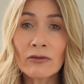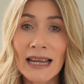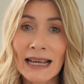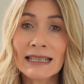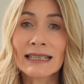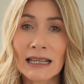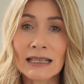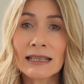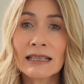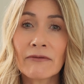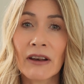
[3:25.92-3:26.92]
test
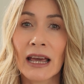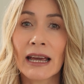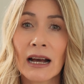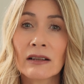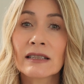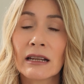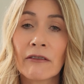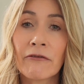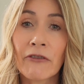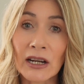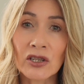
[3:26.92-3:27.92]
dozens of layouts in a
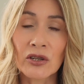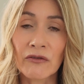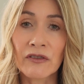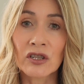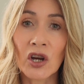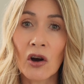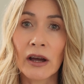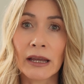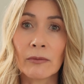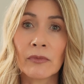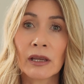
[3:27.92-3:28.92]
fraction of the
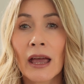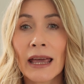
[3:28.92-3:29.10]
time.